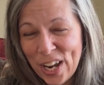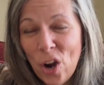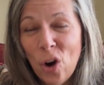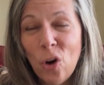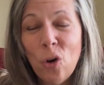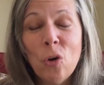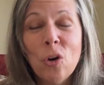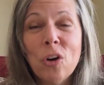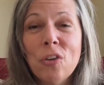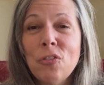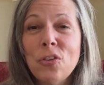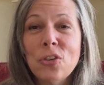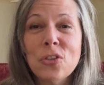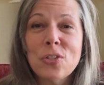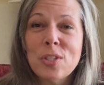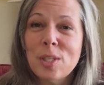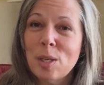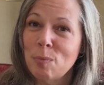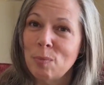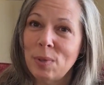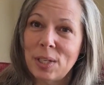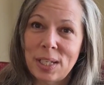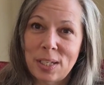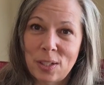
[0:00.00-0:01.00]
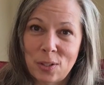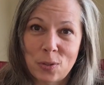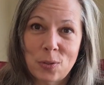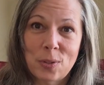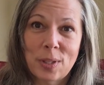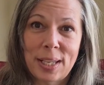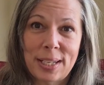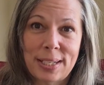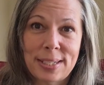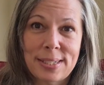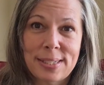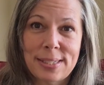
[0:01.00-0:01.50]
Or if you're somebody who
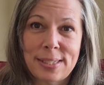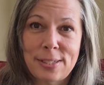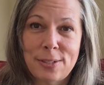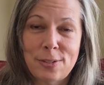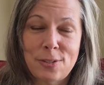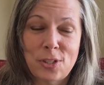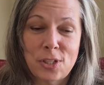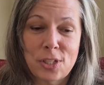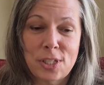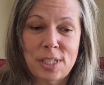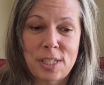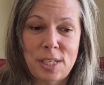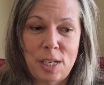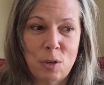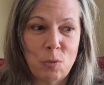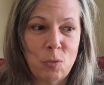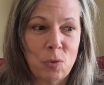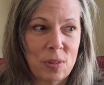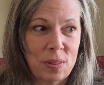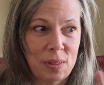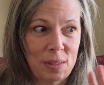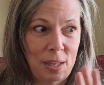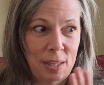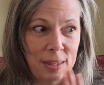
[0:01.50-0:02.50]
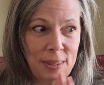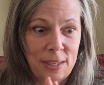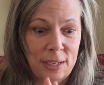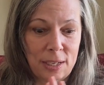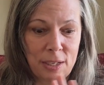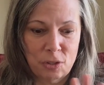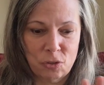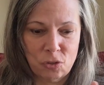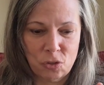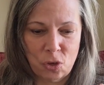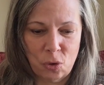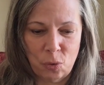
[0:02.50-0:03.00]
likes to just knit with nothing
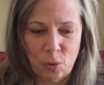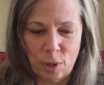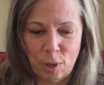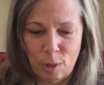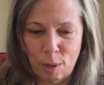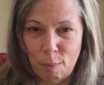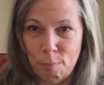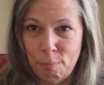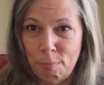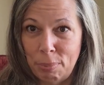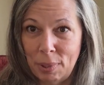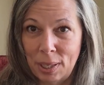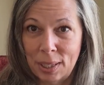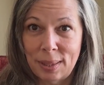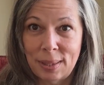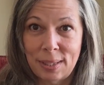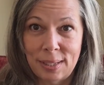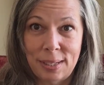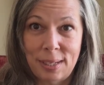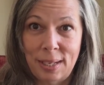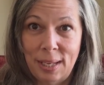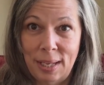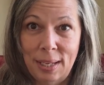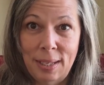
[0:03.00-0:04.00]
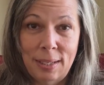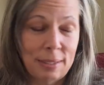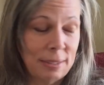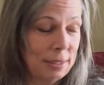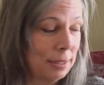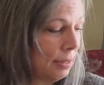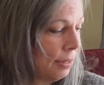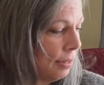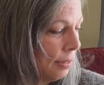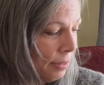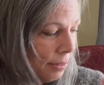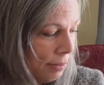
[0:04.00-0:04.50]
else going on but the knit,
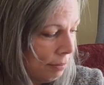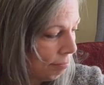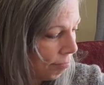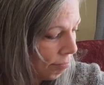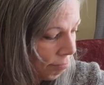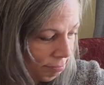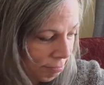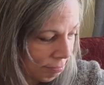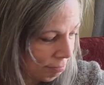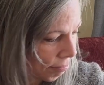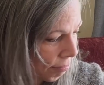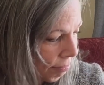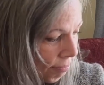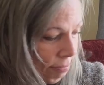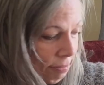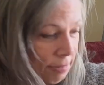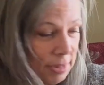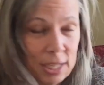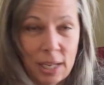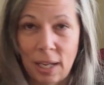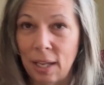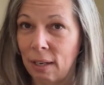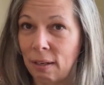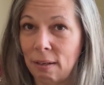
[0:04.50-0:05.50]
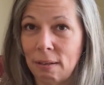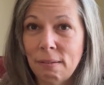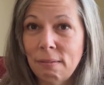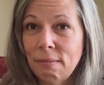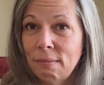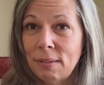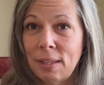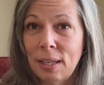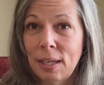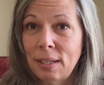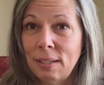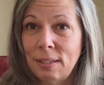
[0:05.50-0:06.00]
then
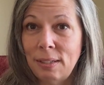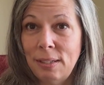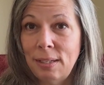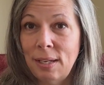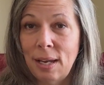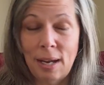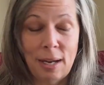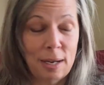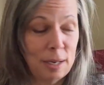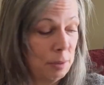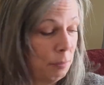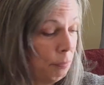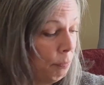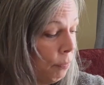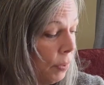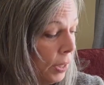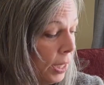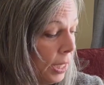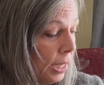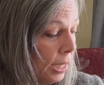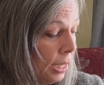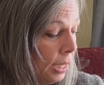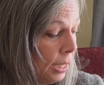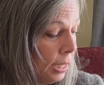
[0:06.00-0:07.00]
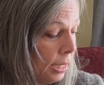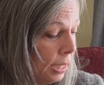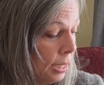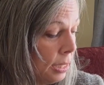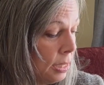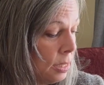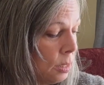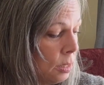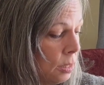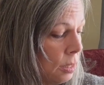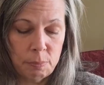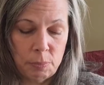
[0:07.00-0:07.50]
yeah. But it
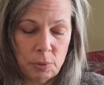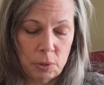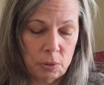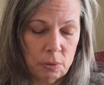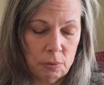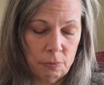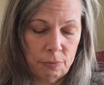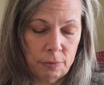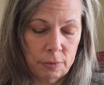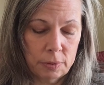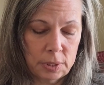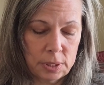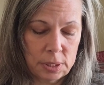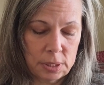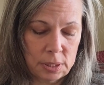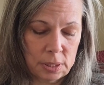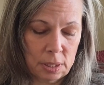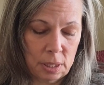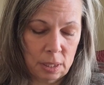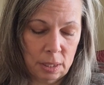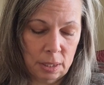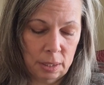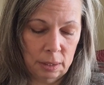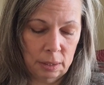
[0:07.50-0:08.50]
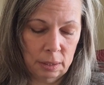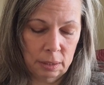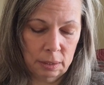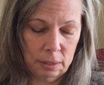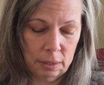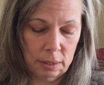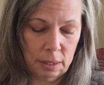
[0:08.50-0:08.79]
is a beautiful design.